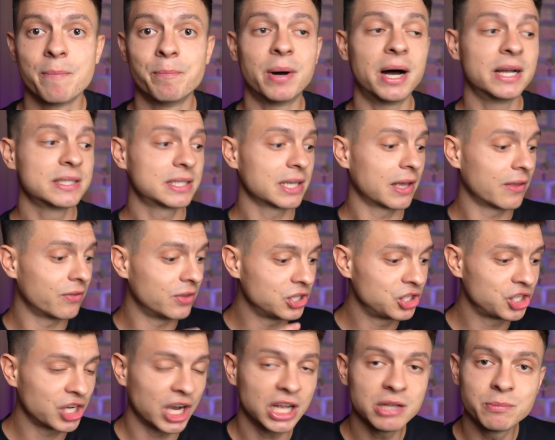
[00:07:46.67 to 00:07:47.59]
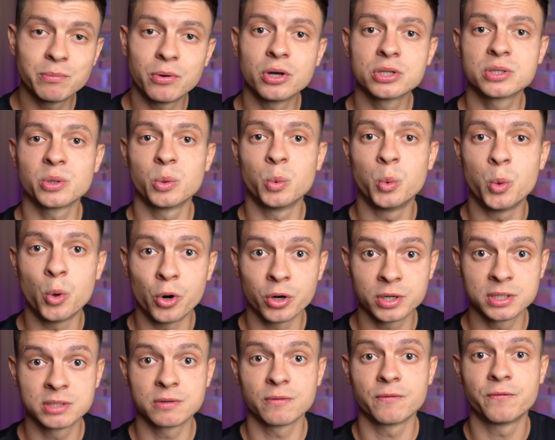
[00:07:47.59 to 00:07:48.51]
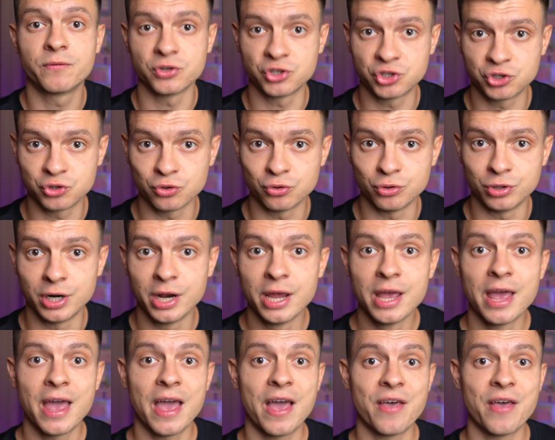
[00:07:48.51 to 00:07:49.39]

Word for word: but the chatbot works for sure.